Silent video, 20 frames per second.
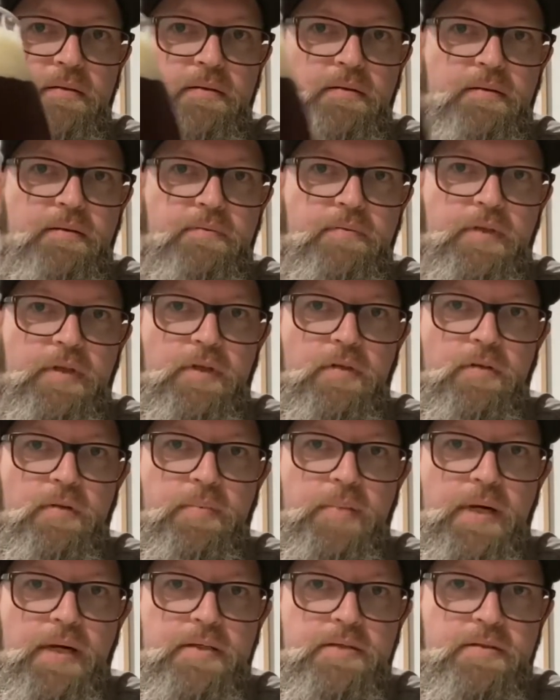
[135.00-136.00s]
You can look
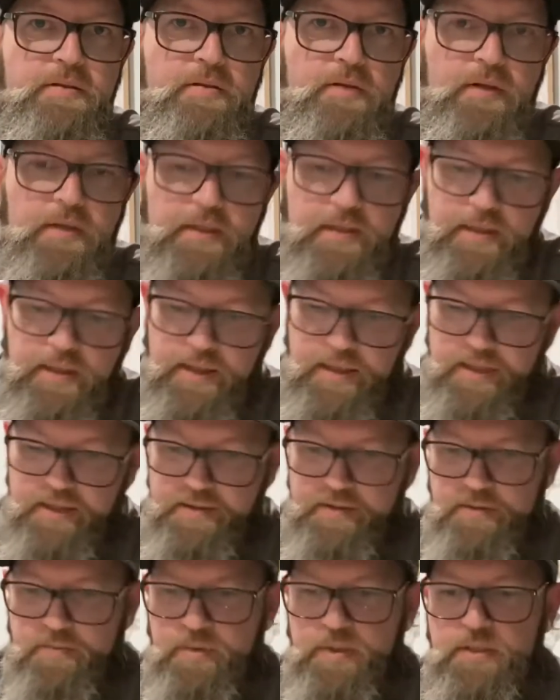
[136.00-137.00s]
past the dirty
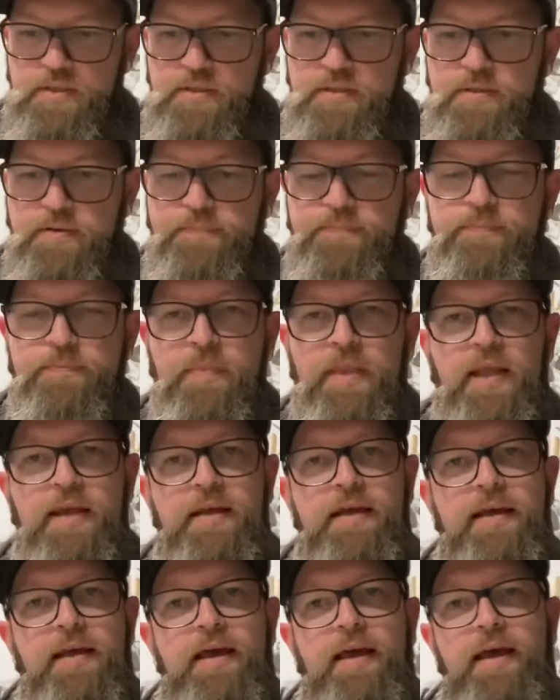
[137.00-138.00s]
glass, which
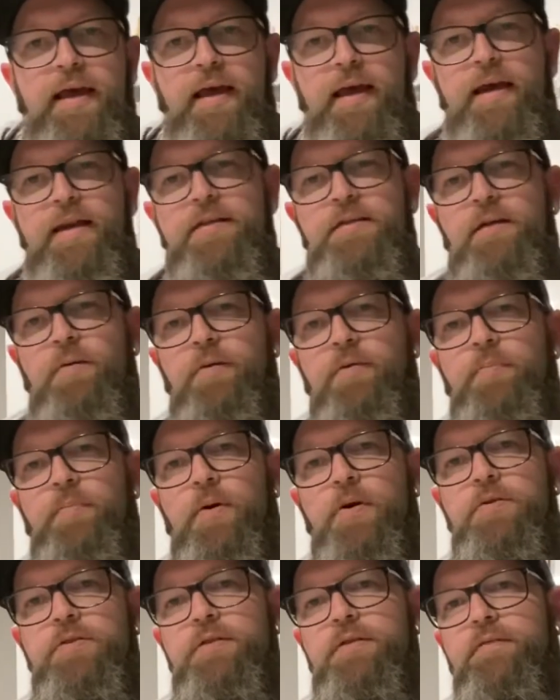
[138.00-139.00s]
anytime I've
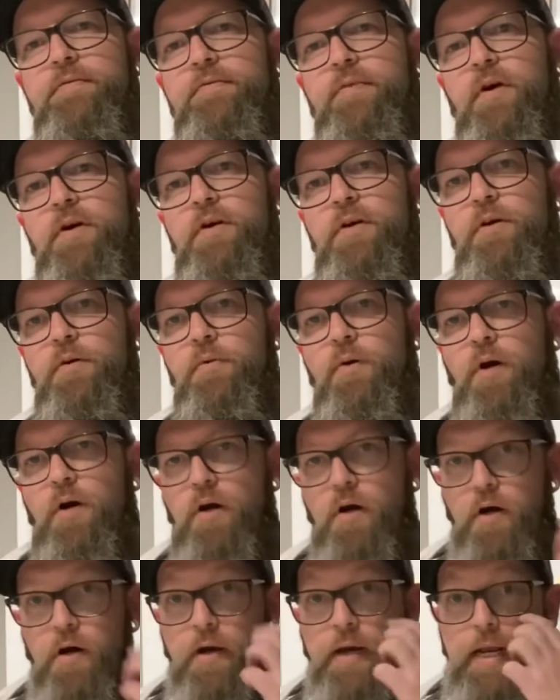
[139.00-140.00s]
posted a photo
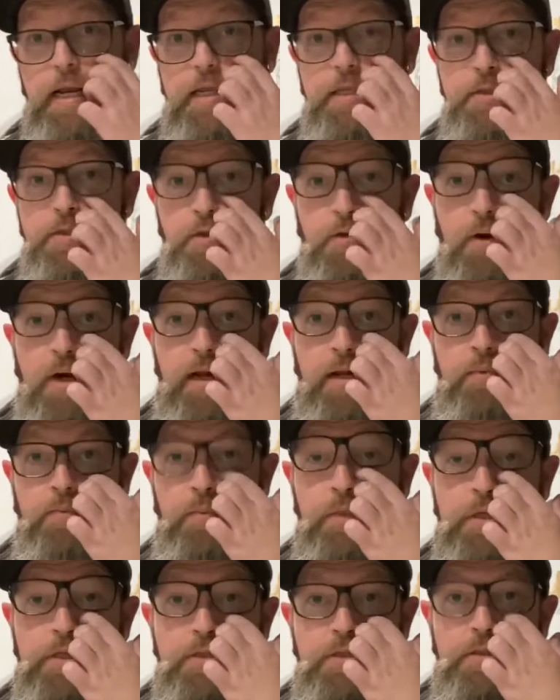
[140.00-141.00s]
on Instagram,
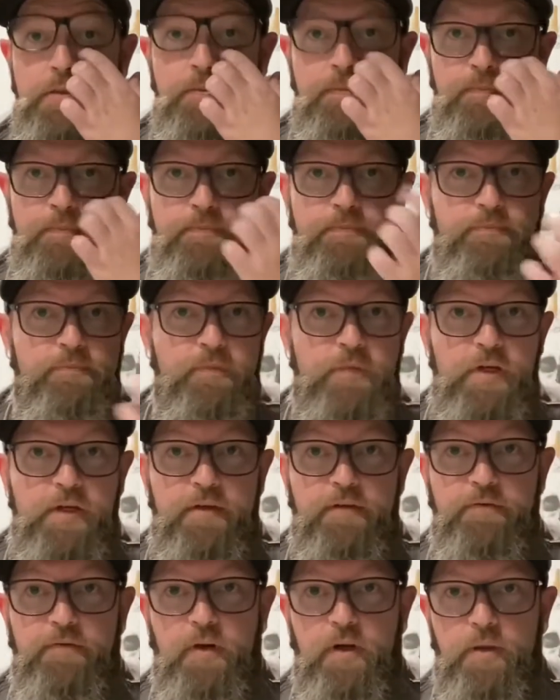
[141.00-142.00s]
which you can
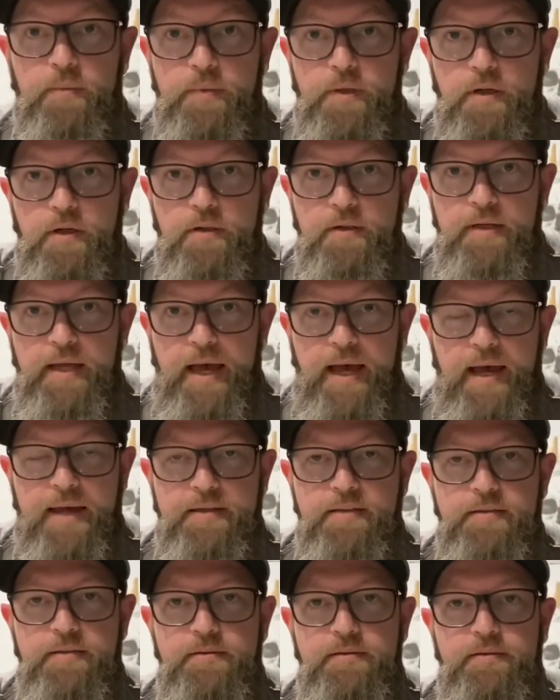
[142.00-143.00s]
follow me on
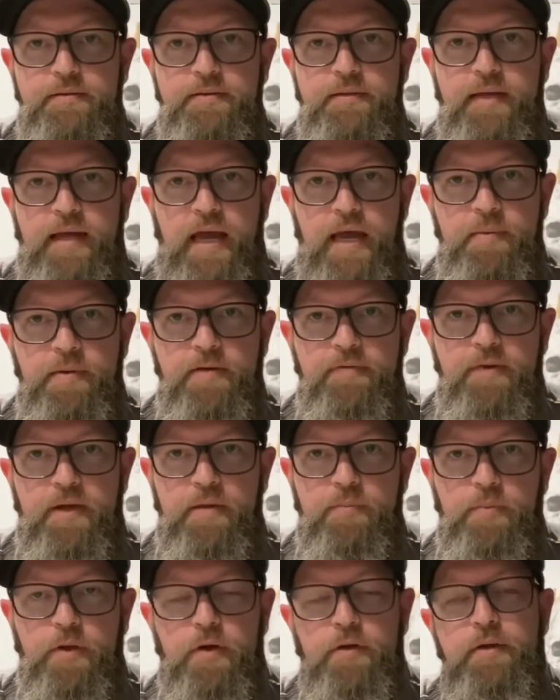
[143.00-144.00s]
at ABV
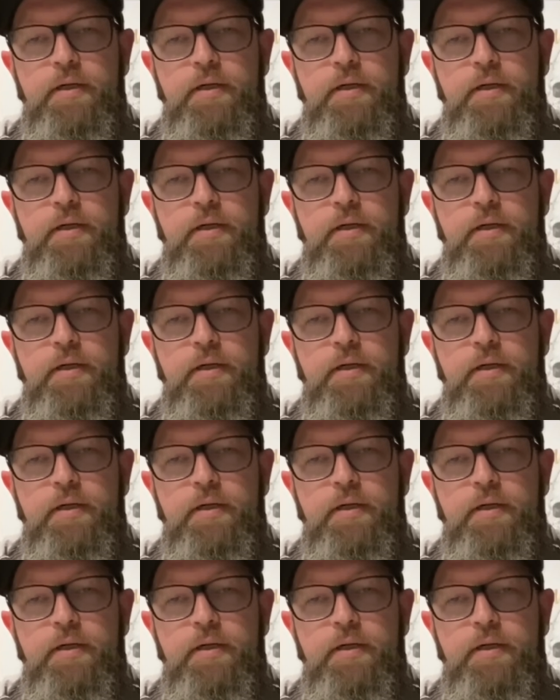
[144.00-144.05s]
blog,